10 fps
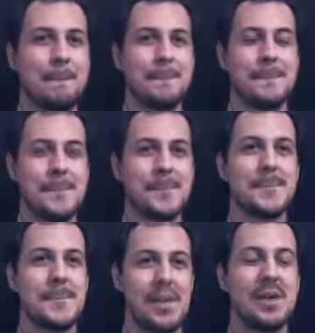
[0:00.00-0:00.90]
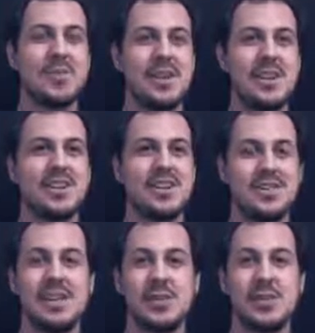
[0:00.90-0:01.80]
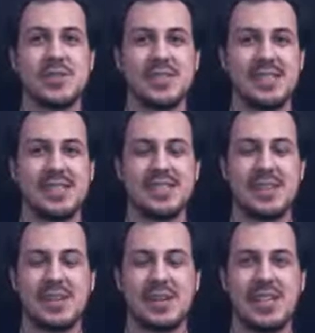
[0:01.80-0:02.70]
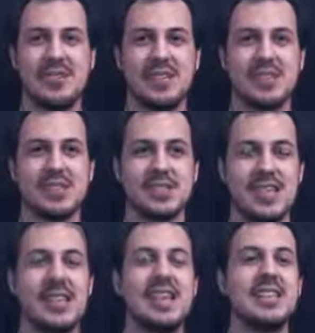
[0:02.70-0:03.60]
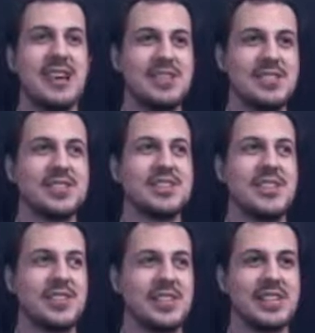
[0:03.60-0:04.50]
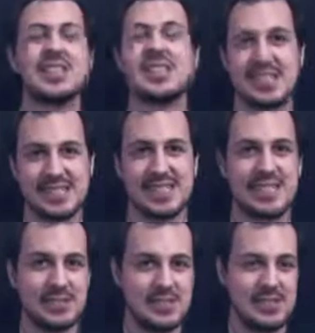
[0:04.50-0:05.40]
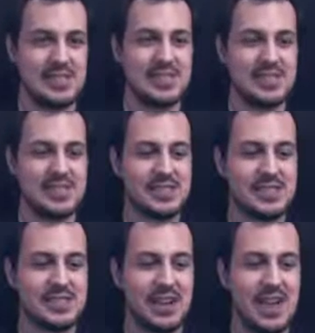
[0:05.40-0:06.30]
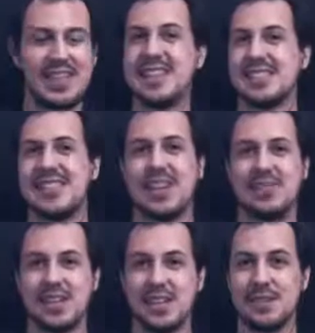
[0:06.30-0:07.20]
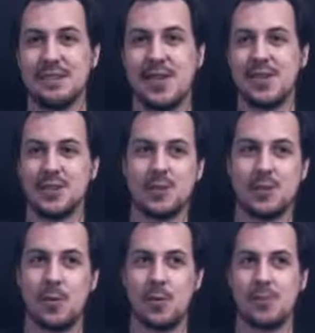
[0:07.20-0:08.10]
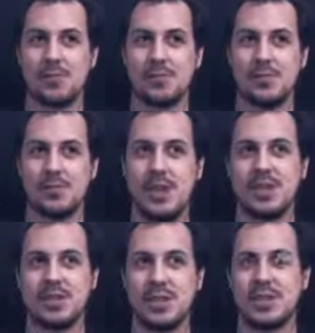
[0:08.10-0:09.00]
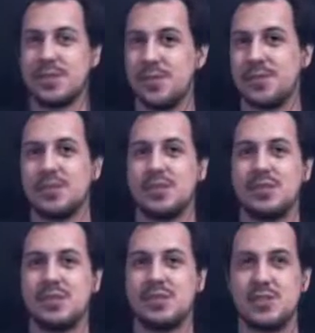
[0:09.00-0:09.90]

I'm also excited to talk about that one. That one's another, like I said, I can't decide if I like it better or not as much as the first one, so